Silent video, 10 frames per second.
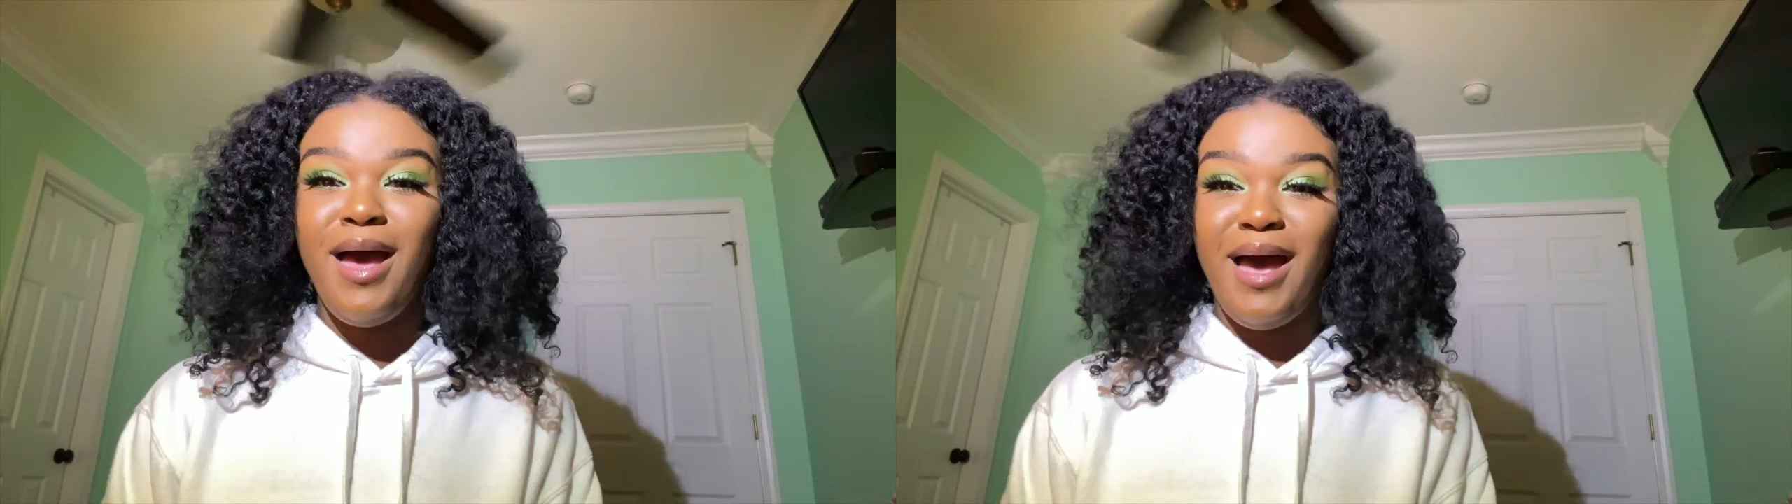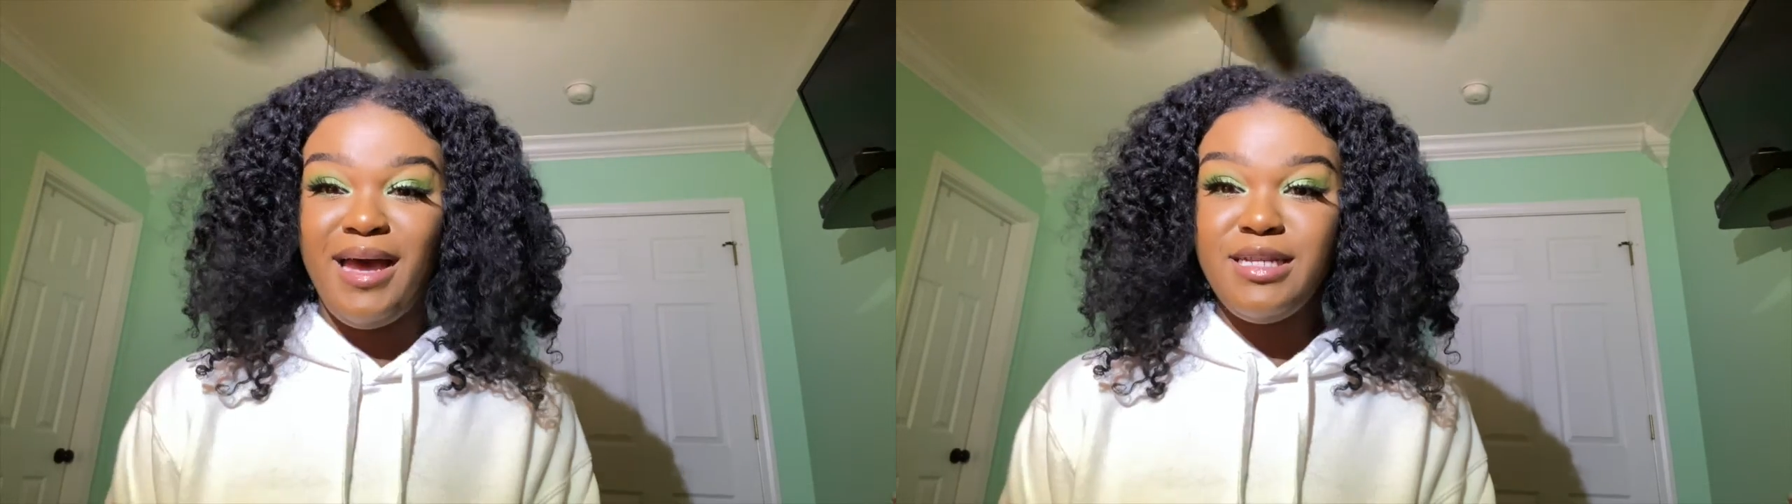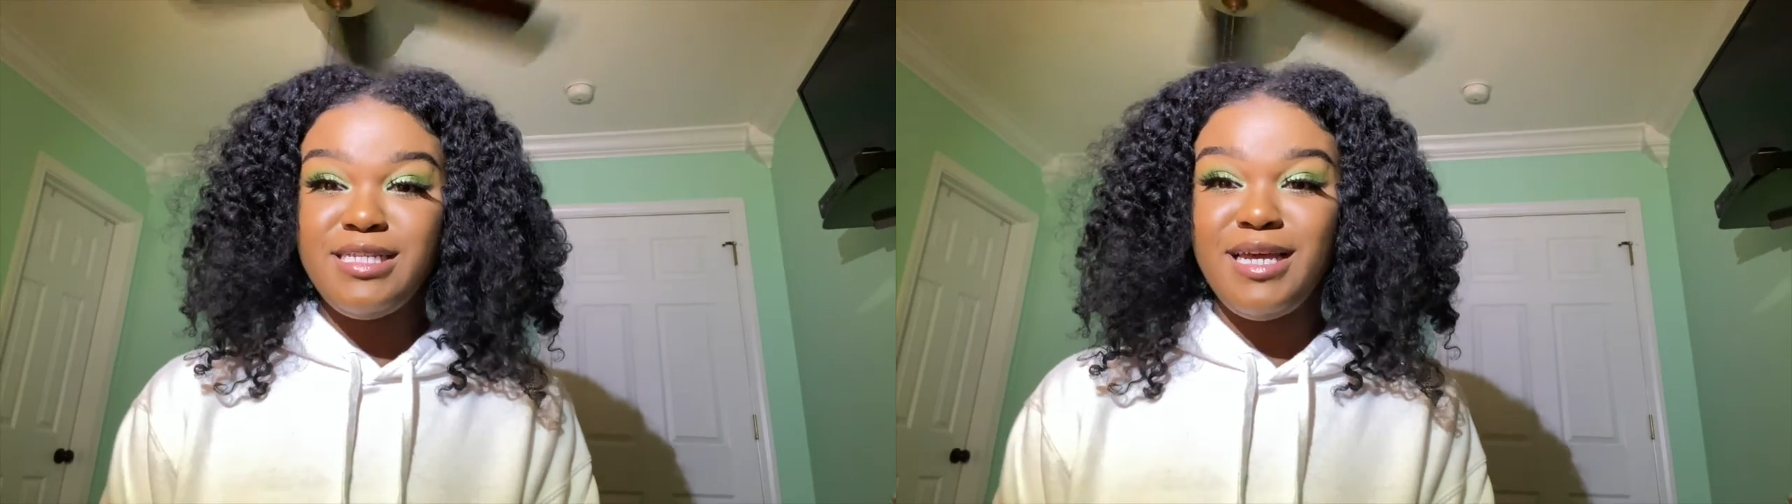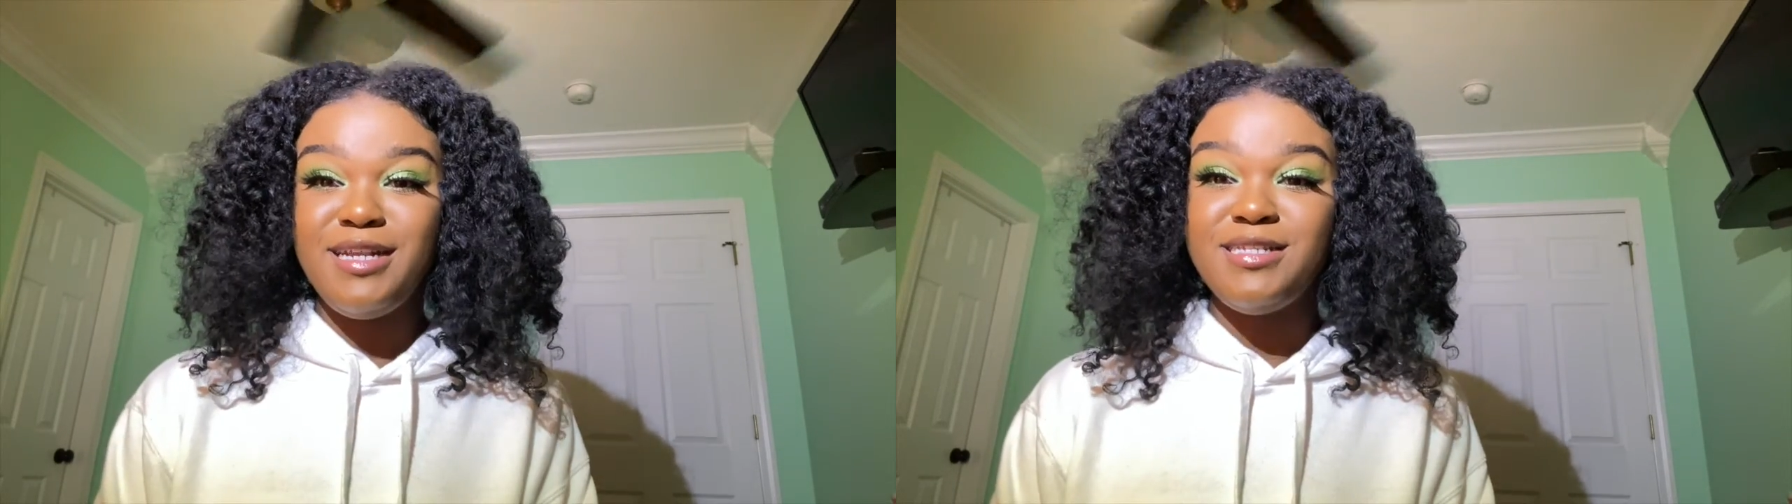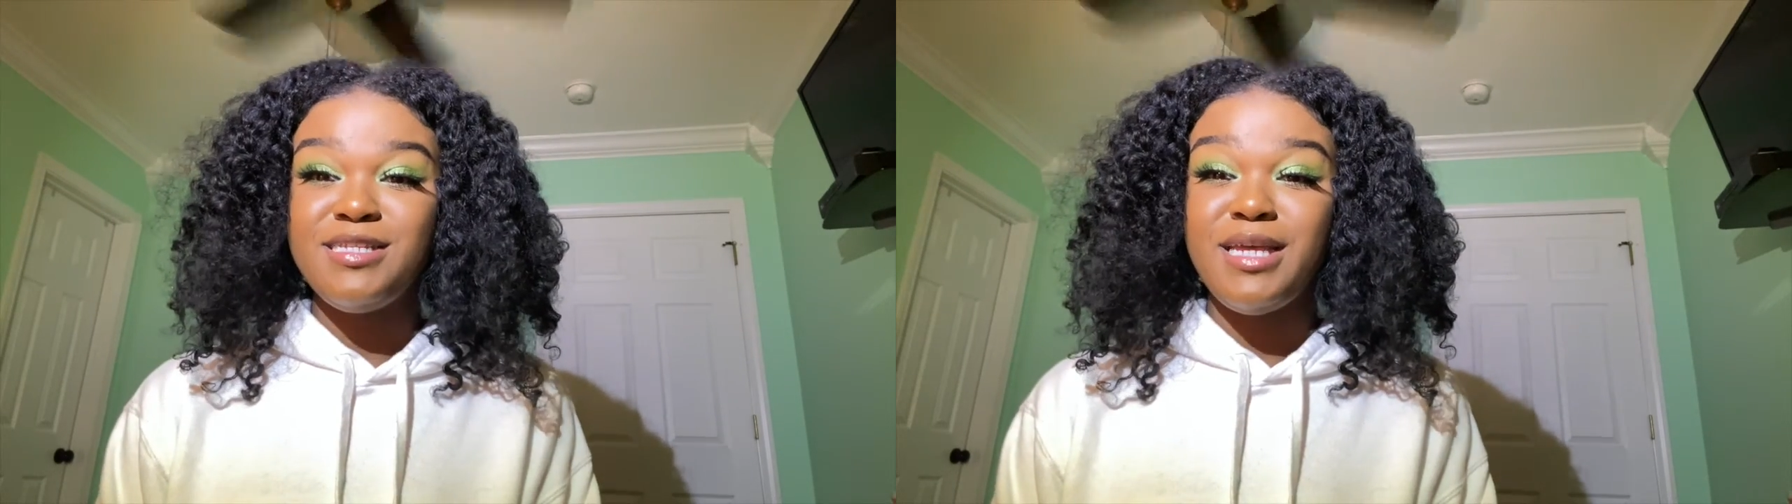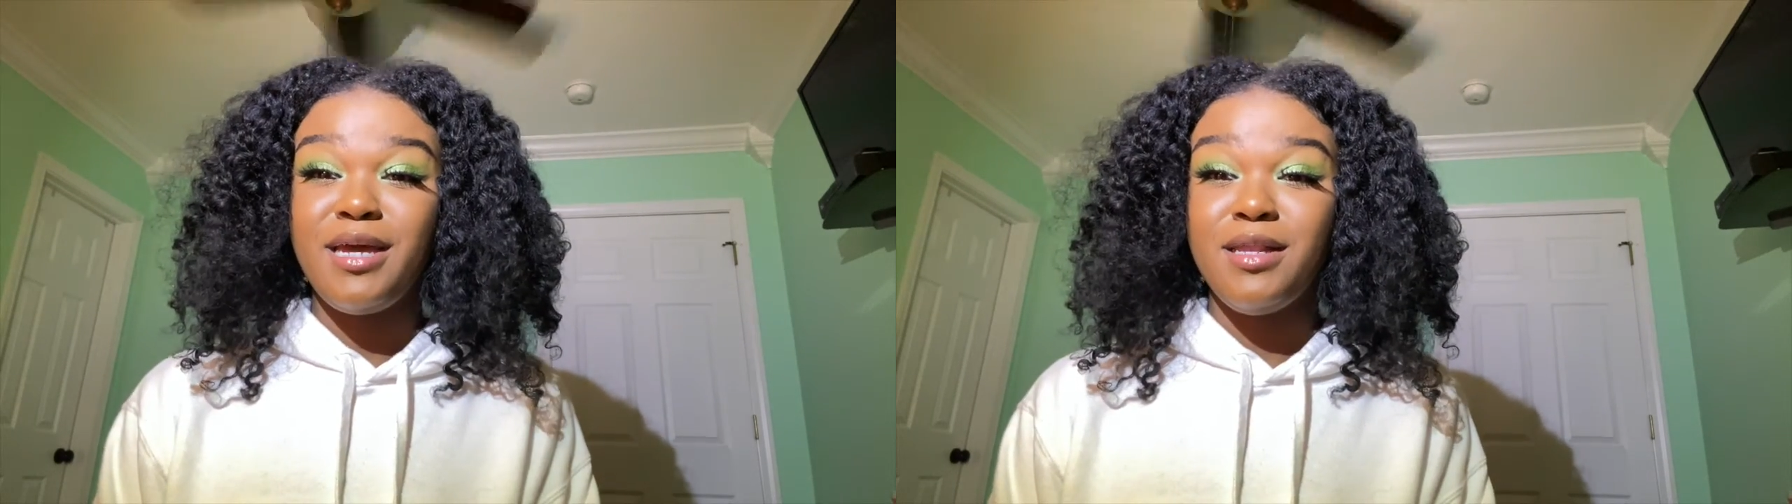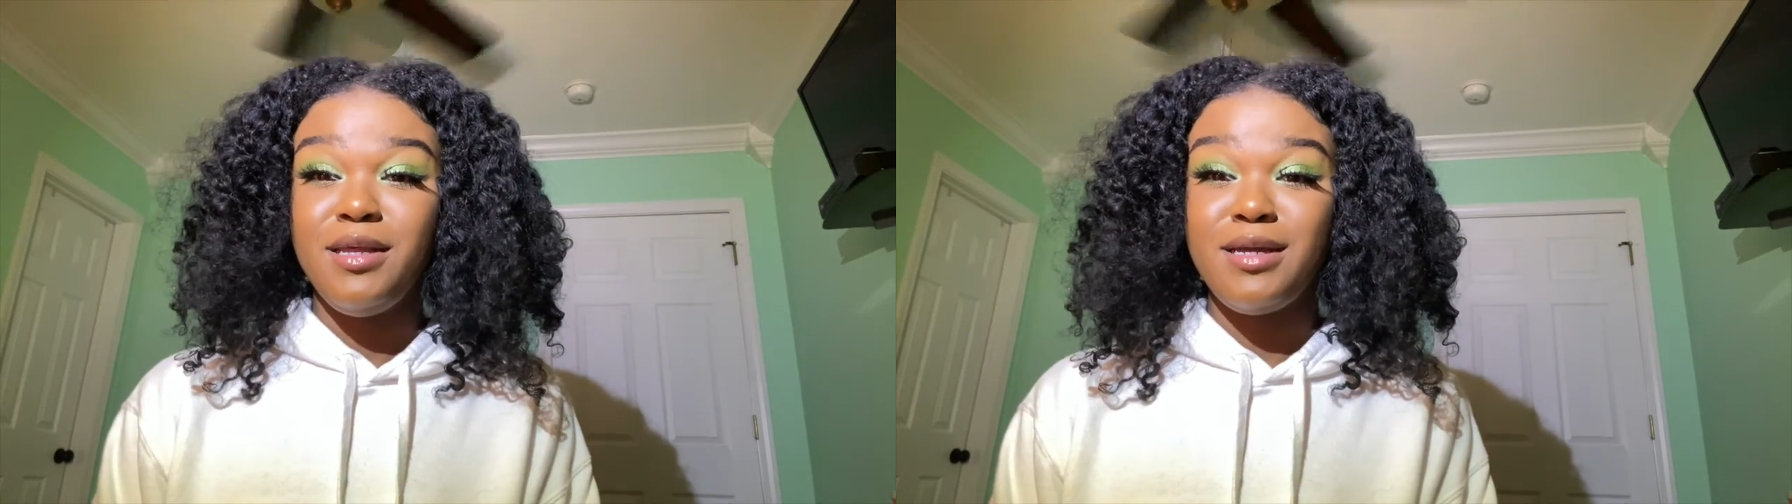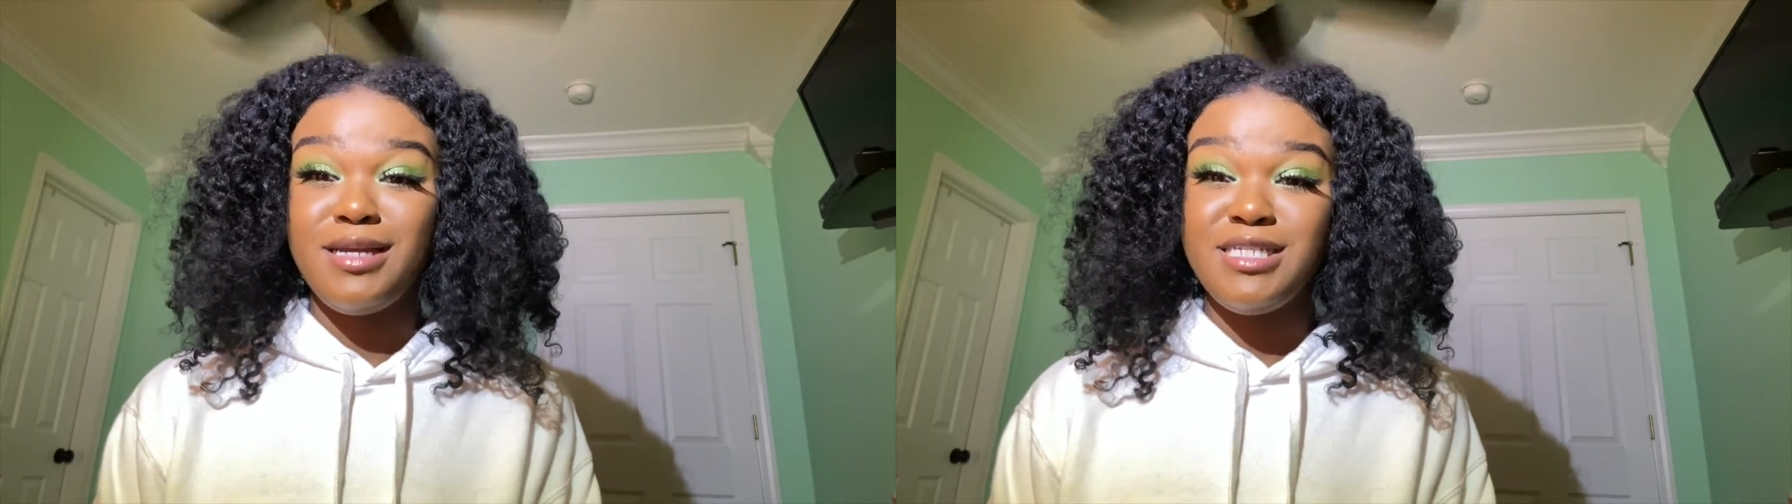I decided to take a
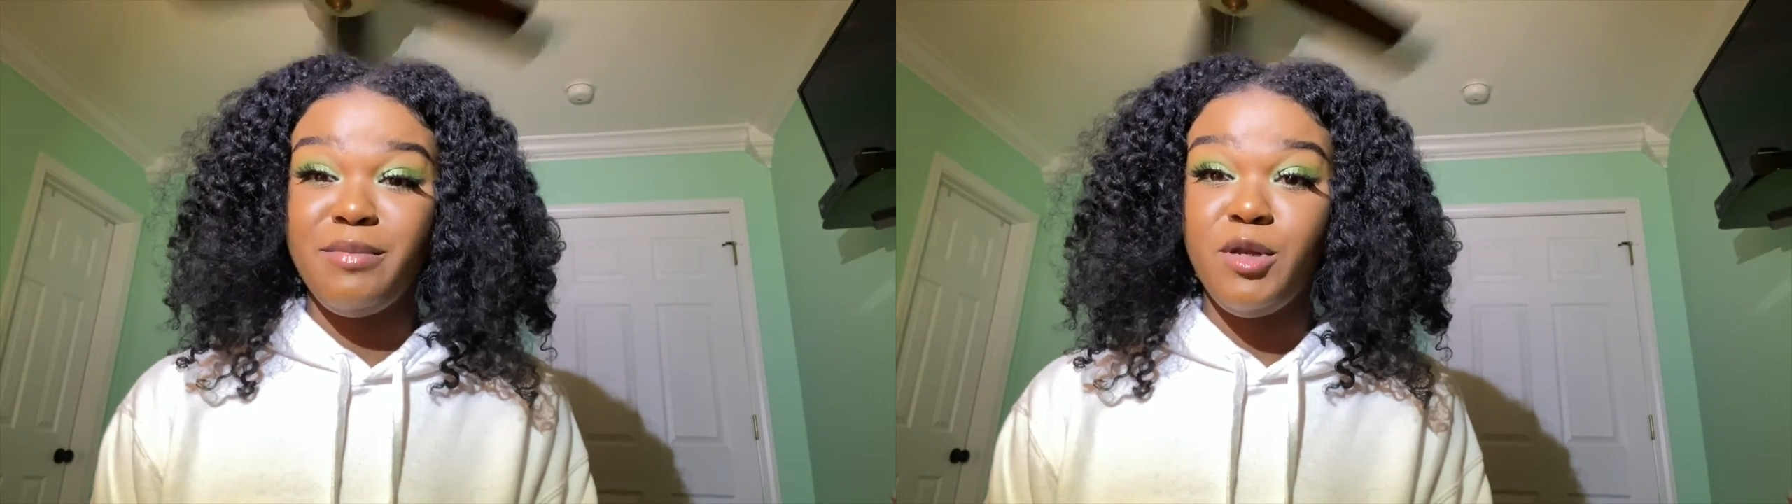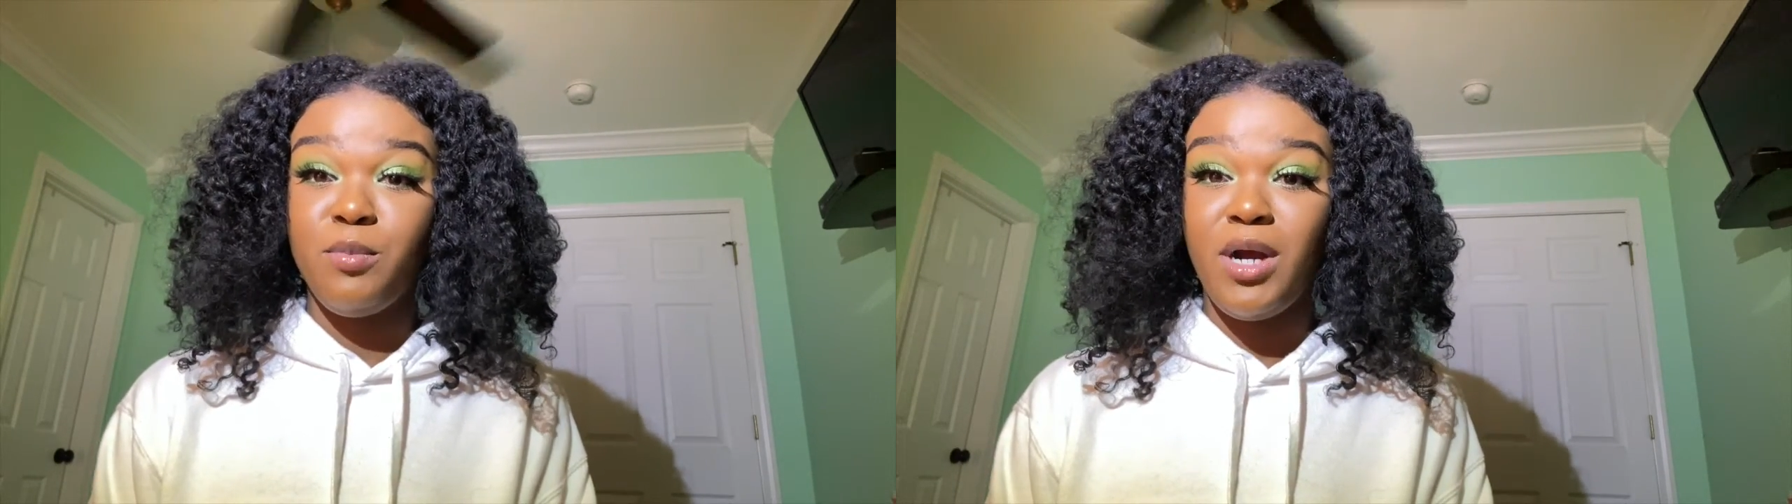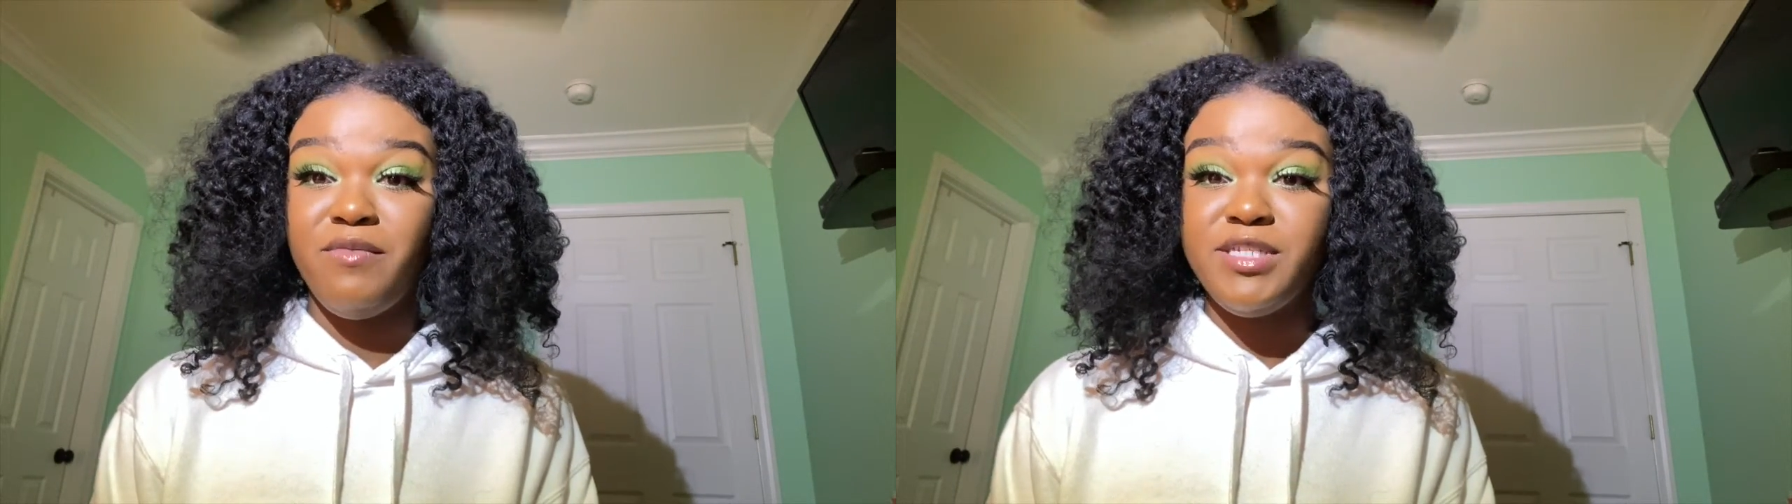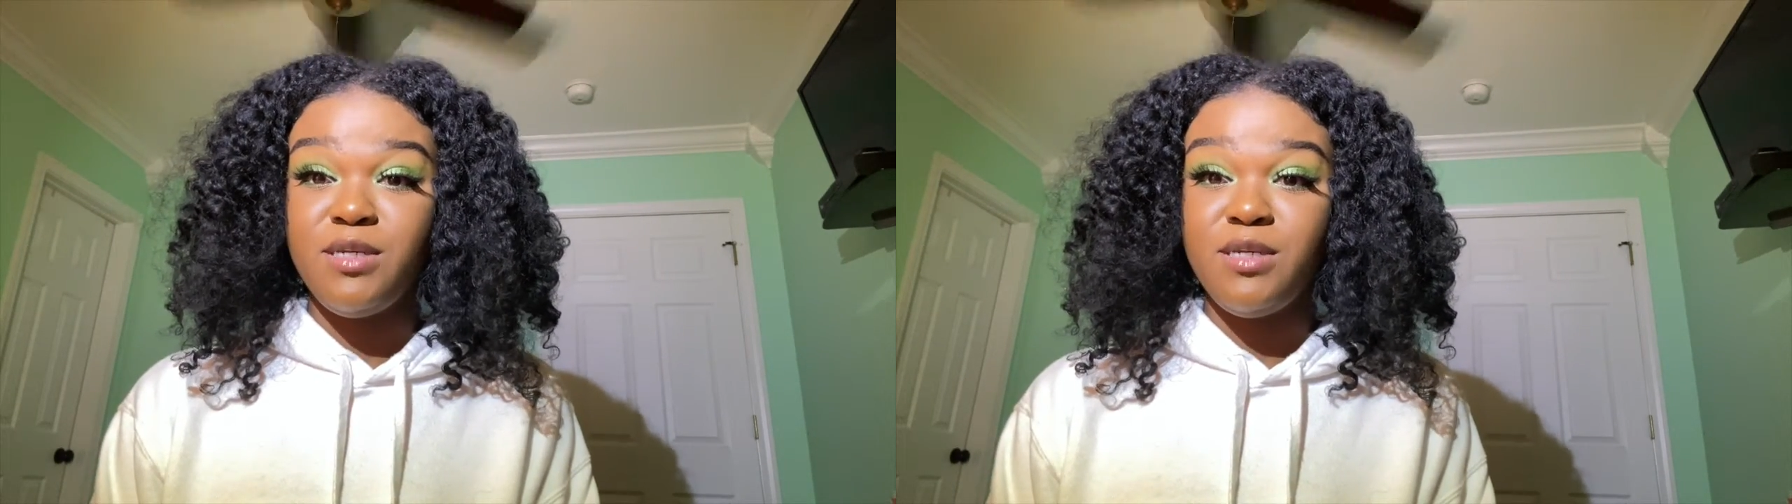look at some of the privacy